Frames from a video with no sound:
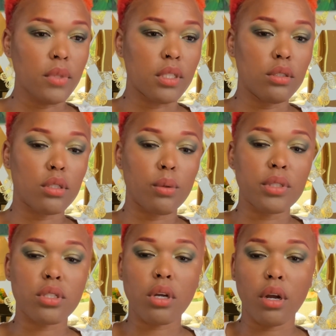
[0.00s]
So
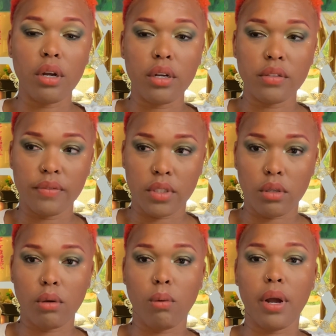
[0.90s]
it's curved
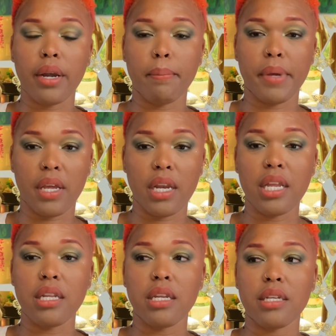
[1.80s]
quite a bit, and
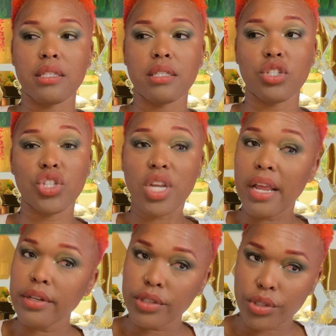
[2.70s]
it has
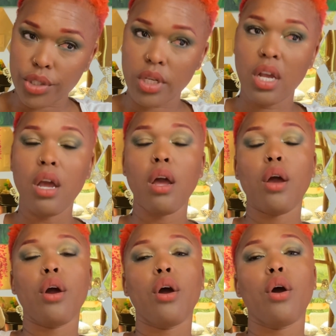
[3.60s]
changed
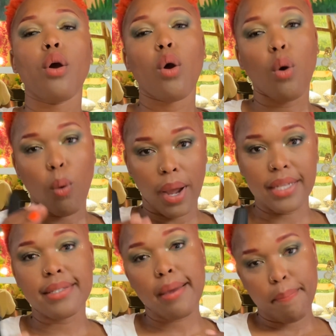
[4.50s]

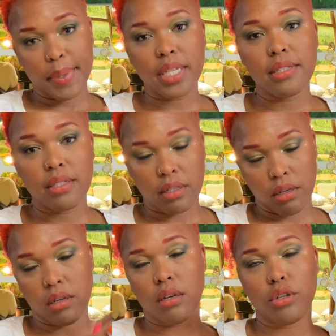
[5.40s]
quite a bit
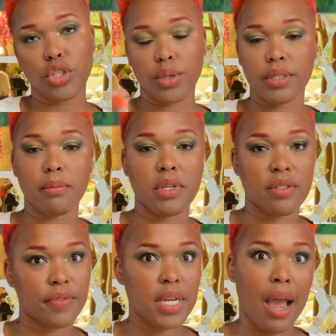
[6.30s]
in a short amount
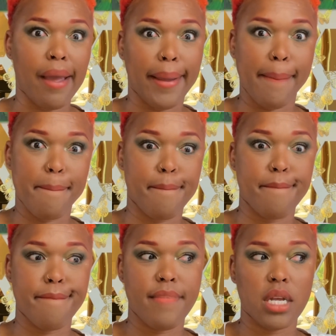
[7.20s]
of time.
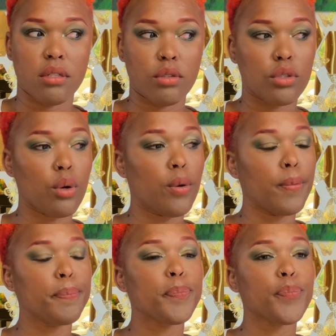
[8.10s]

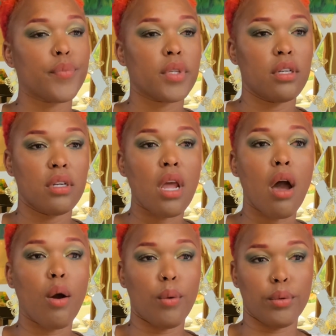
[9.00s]
So
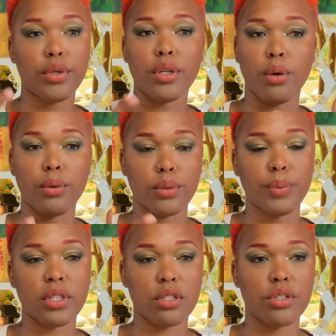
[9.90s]
now, you know, the
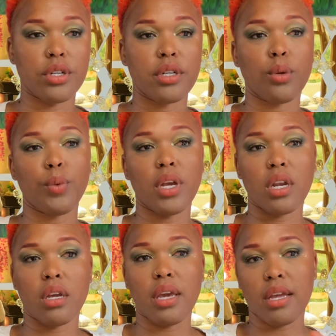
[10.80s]
wheels are turning. We
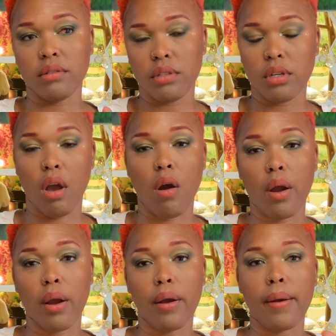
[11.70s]
gotta get
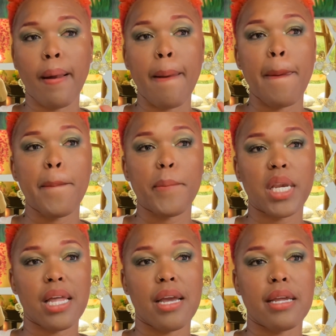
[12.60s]
our
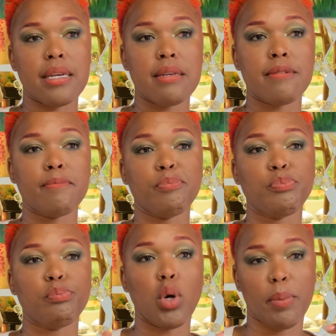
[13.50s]
plan
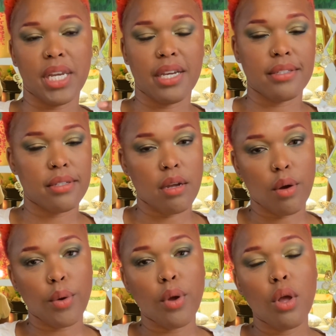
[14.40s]
mobilized
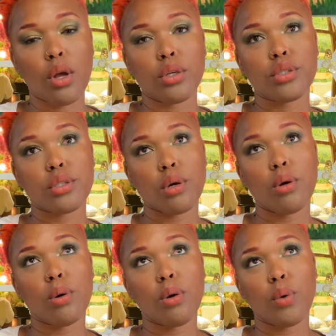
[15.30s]
now.
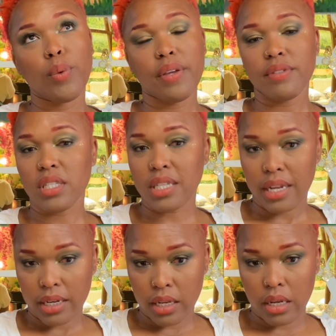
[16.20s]
So we've
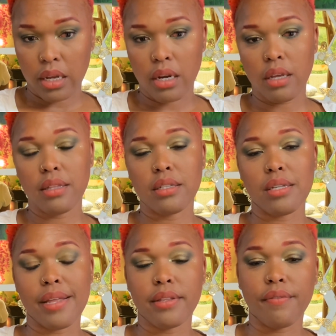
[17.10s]
decided the
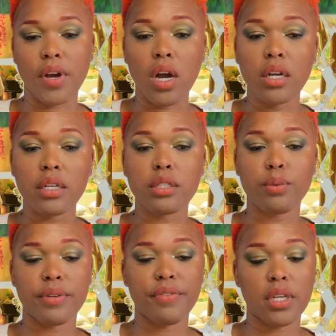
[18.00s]
10th of August,
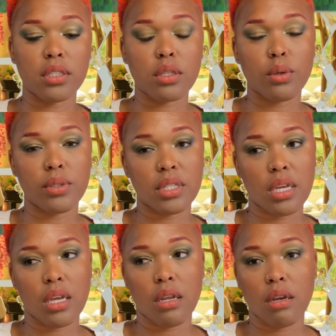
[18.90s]
when Phoenix goes
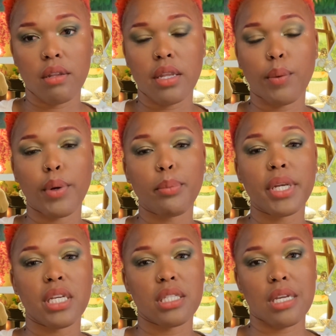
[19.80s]
in, they will
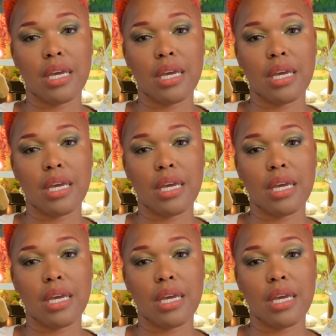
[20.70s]
place a